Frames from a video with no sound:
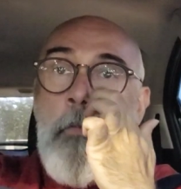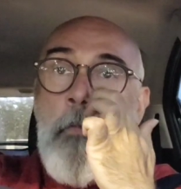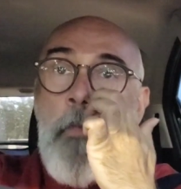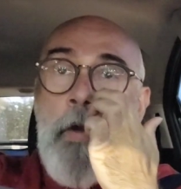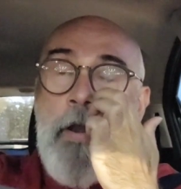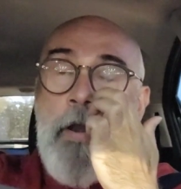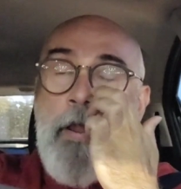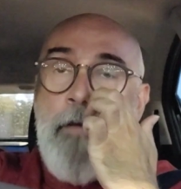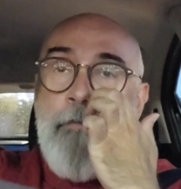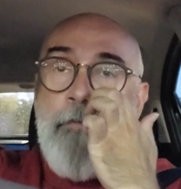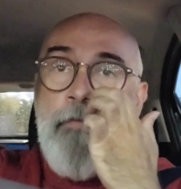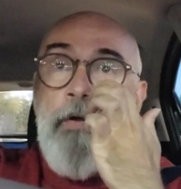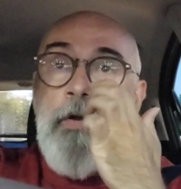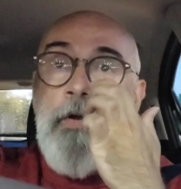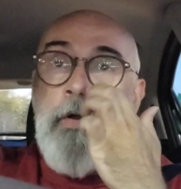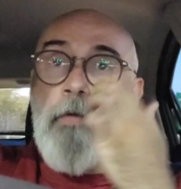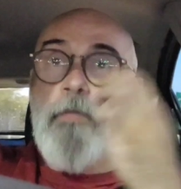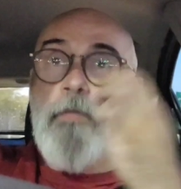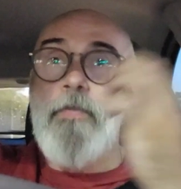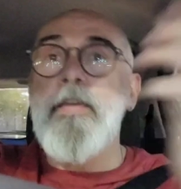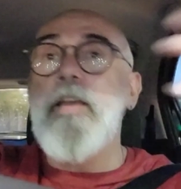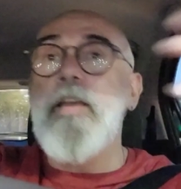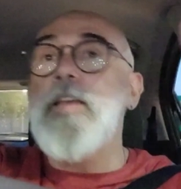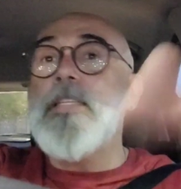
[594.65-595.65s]

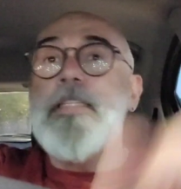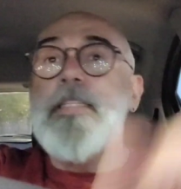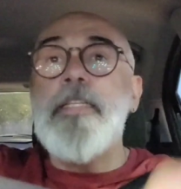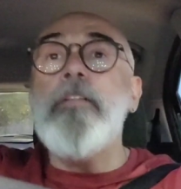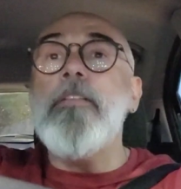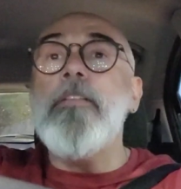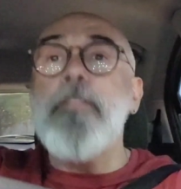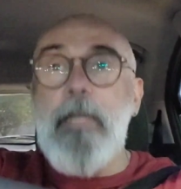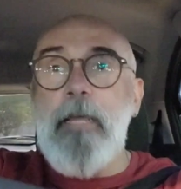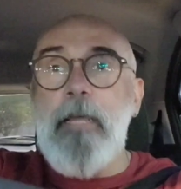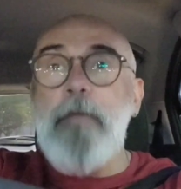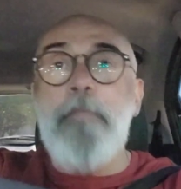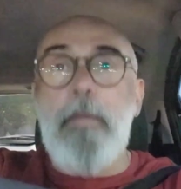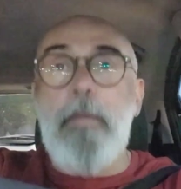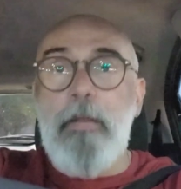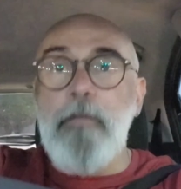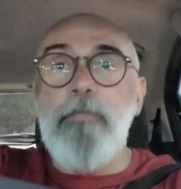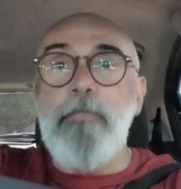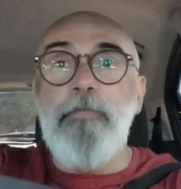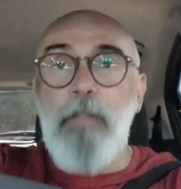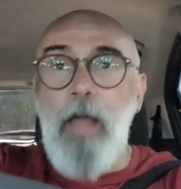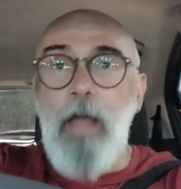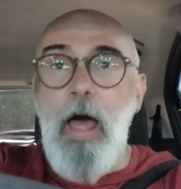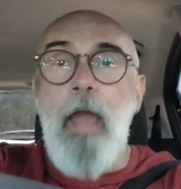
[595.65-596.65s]
whatever, they still need me
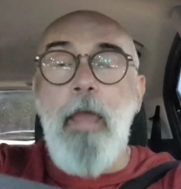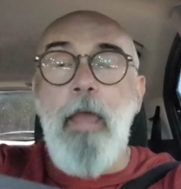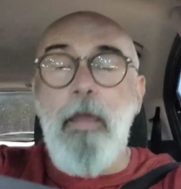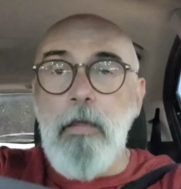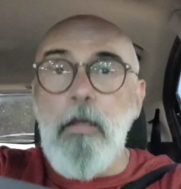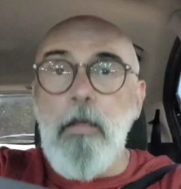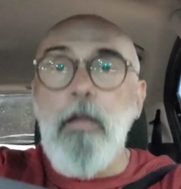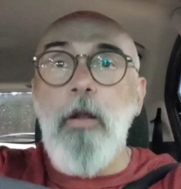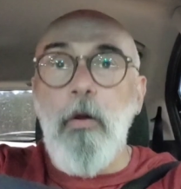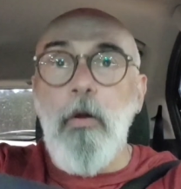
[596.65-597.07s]
to fly,